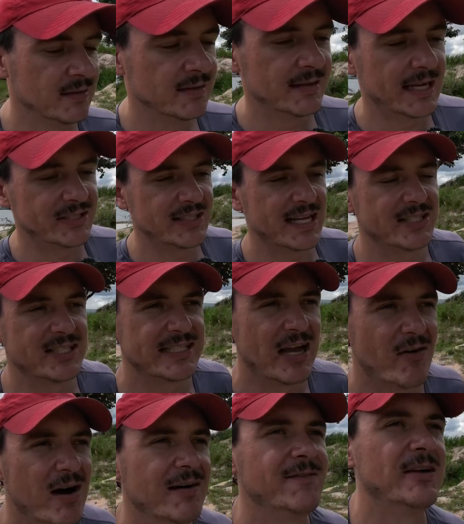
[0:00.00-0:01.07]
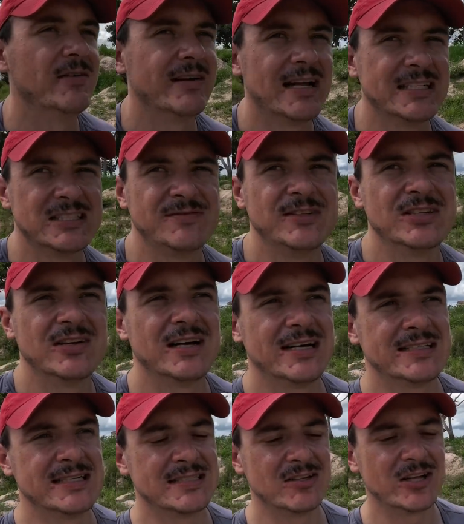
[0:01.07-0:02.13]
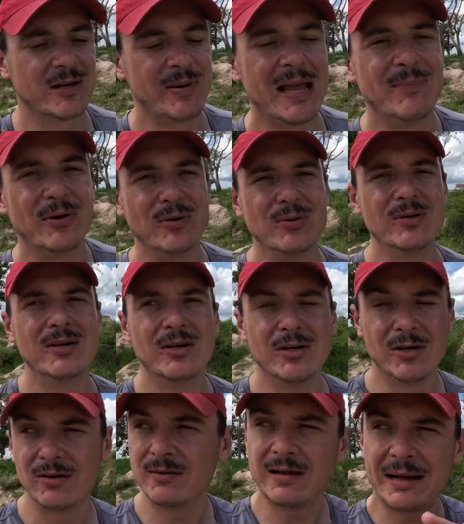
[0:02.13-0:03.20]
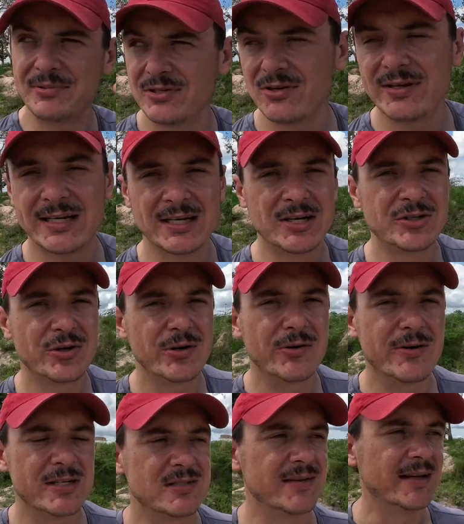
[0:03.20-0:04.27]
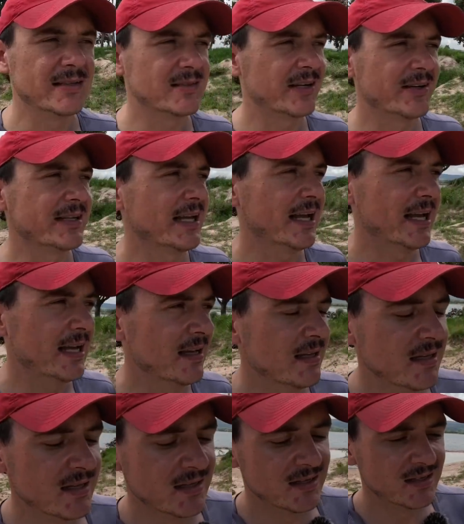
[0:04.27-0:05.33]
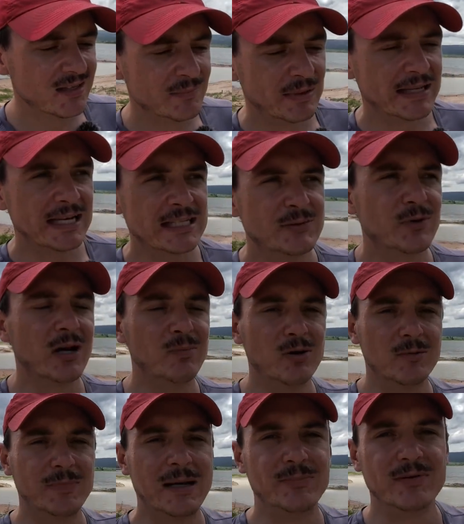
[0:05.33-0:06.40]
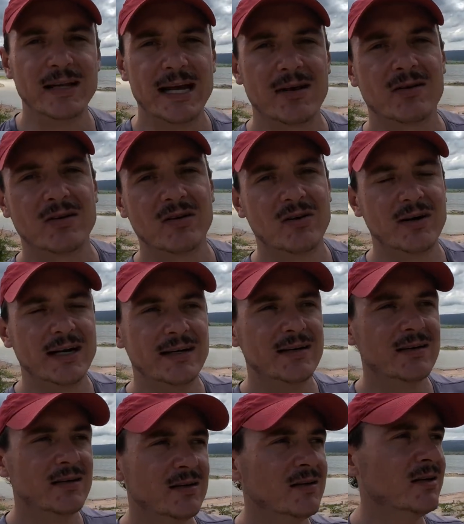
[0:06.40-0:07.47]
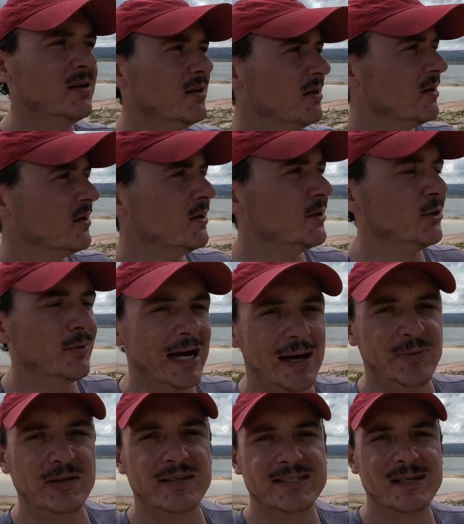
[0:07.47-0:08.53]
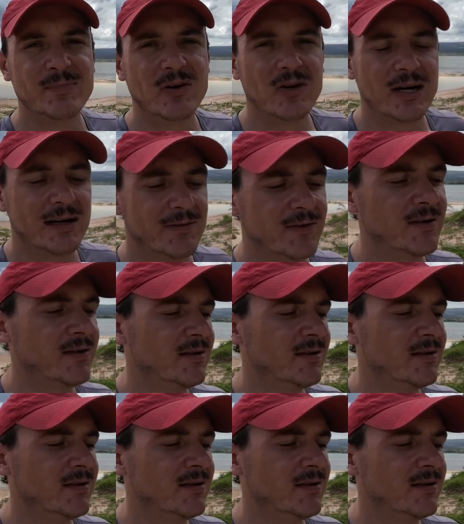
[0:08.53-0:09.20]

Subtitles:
That's just how I feel, and I just feel like there's a lot of people who absolutely can enjoy all those things, I don't care, but they just want to put people down online who are happy with a simple life.